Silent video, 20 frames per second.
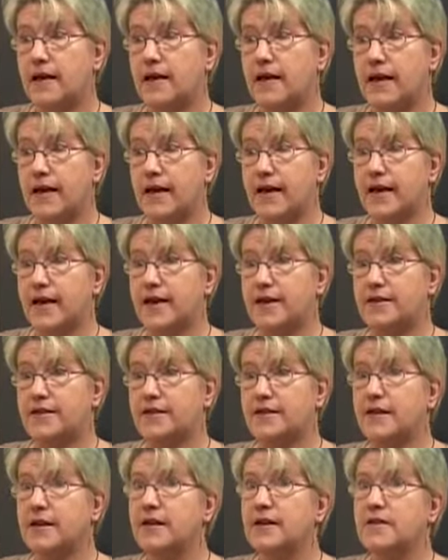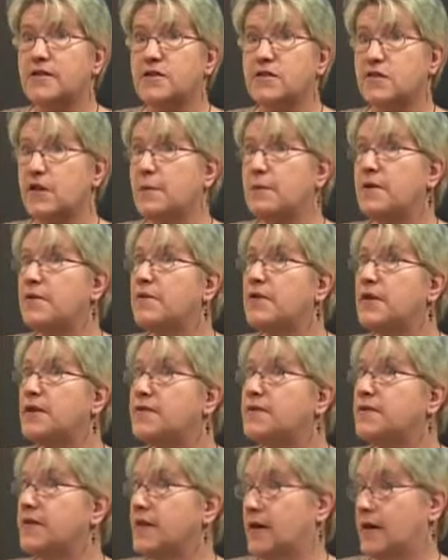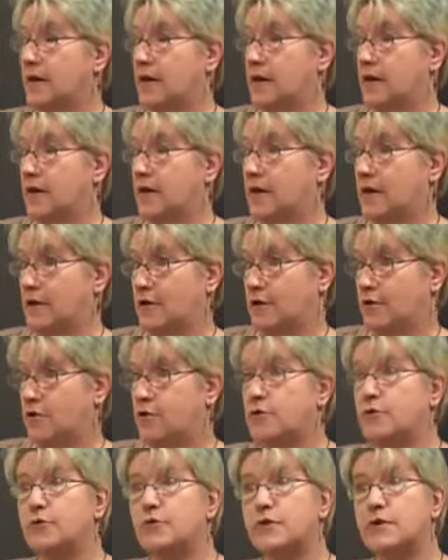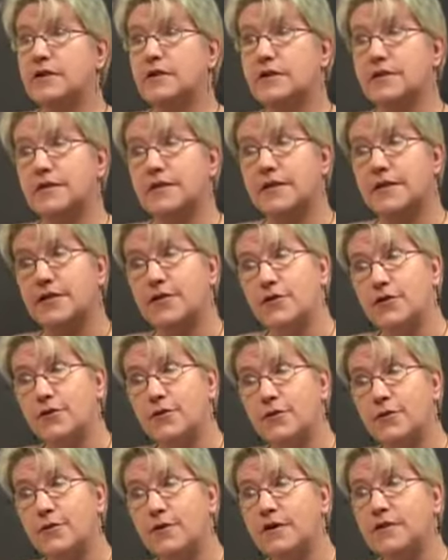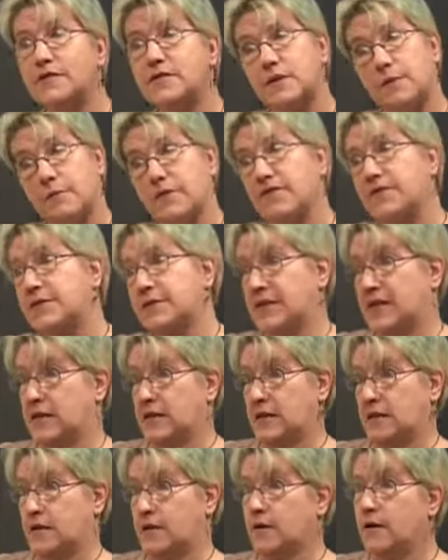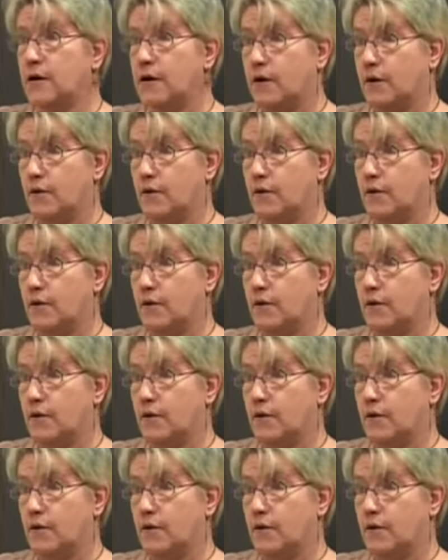And some of it they knew and didn't do, and some of it they didn't know.